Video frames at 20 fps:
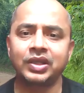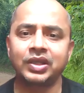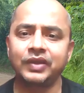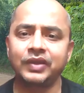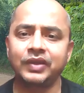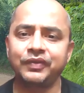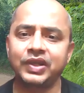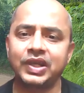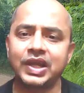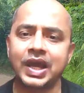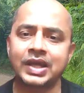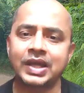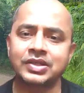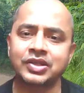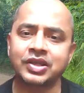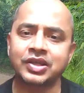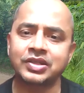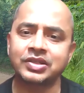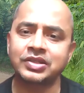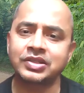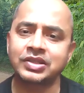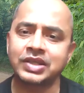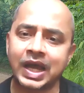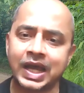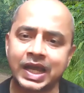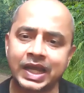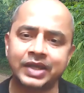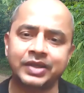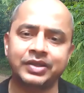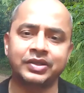even as a
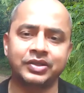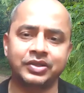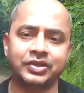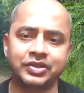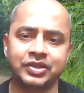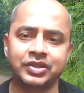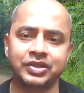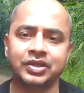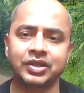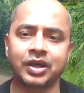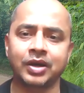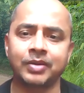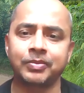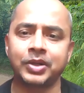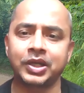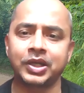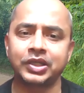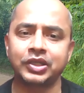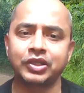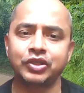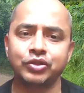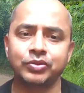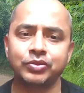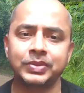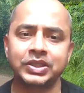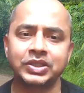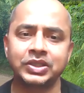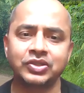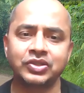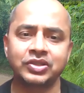giant among
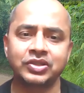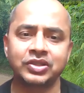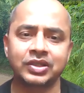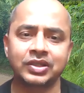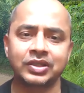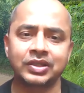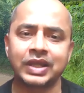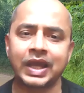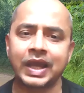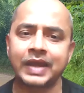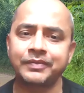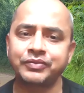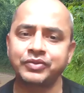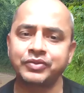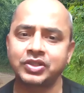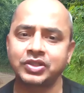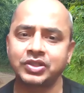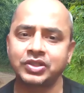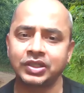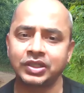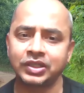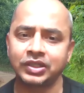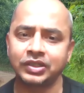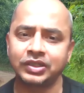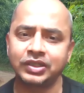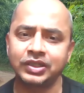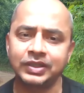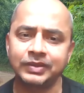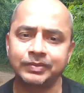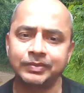humans dives in
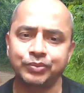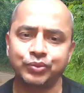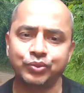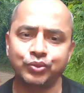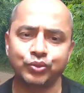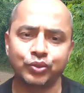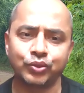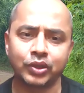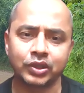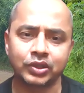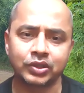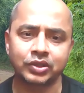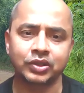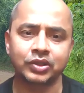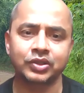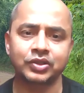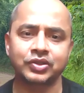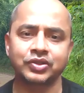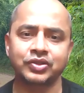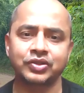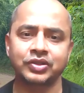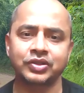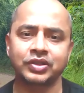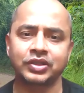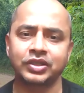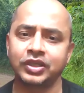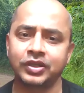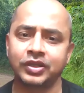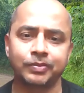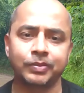deep waters
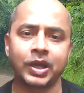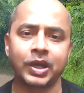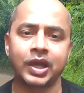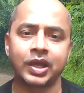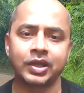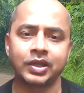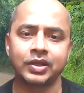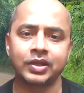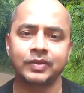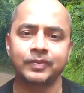nearby